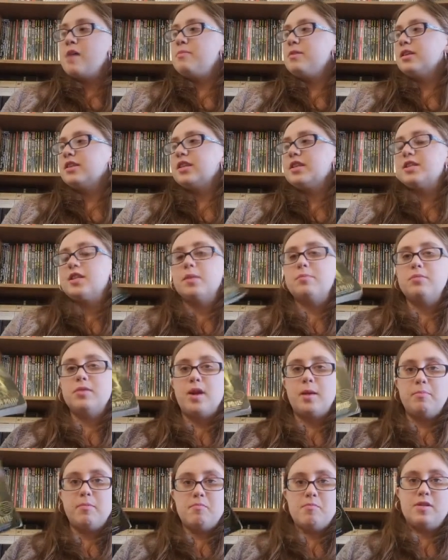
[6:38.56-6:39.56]
I picked this up a
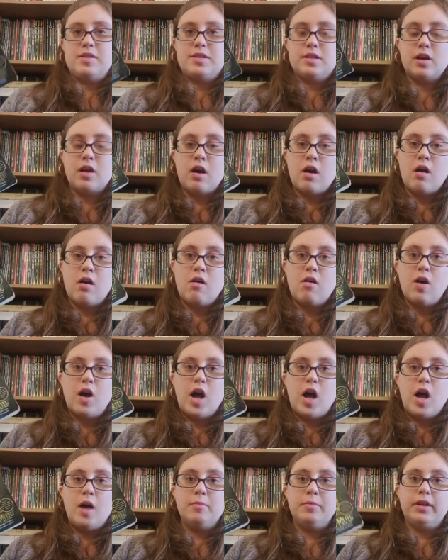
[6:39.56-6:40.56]
couple months ago
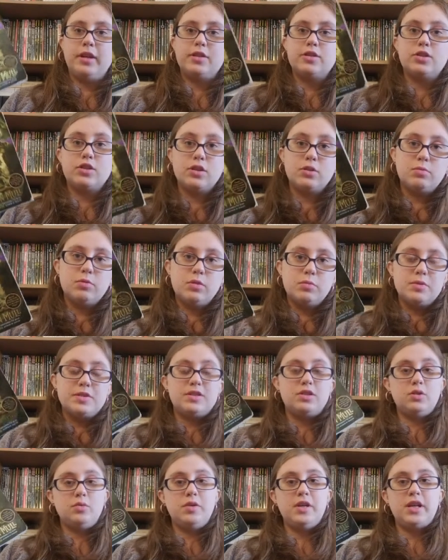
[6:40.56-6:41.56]
um, because Goodwill
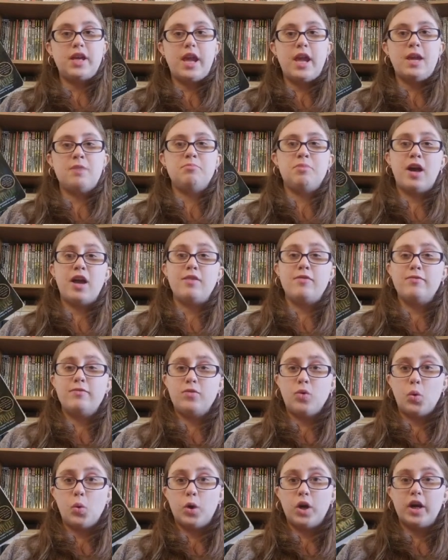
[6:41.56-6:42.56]
was doing a buy
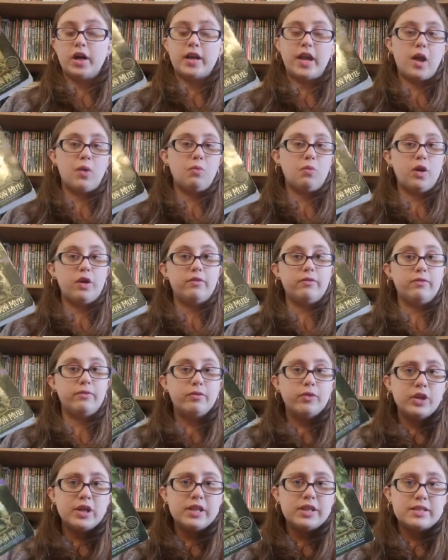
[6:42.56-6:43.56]
four, get one
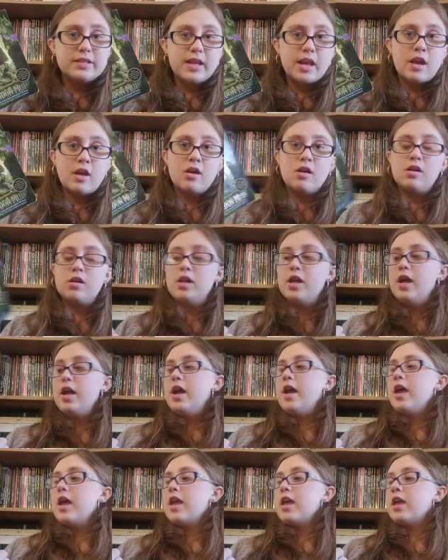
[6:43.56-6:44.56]
free sale,
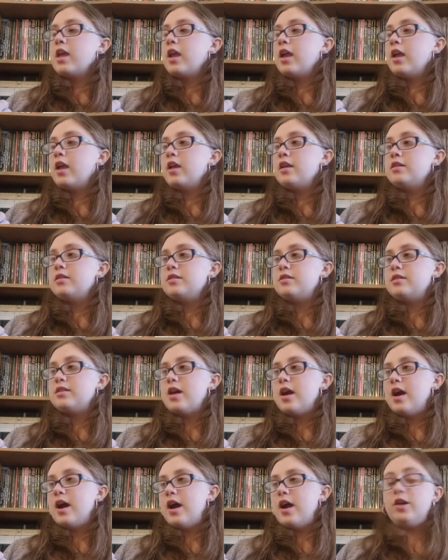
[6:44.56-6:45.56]
and
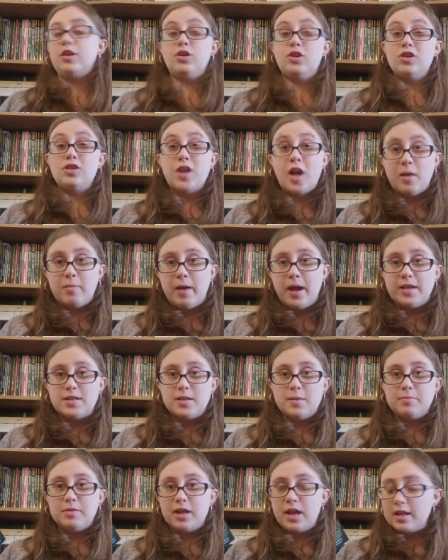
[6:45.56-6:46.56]
I could not
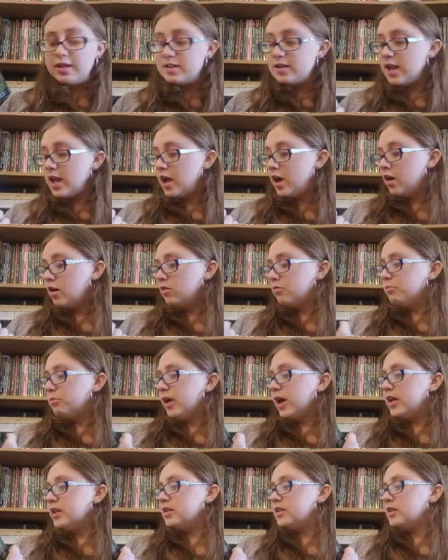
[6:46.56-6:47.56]
pass up that sale.
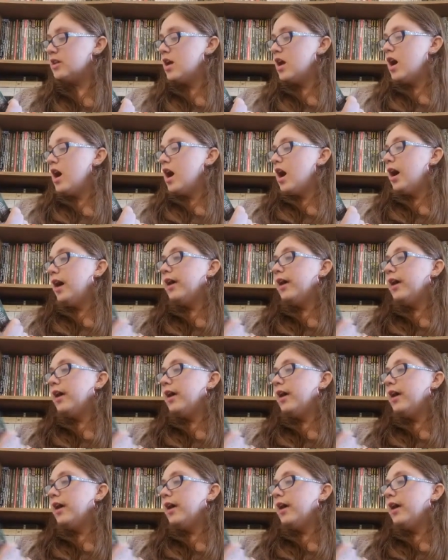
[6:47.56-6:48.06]
But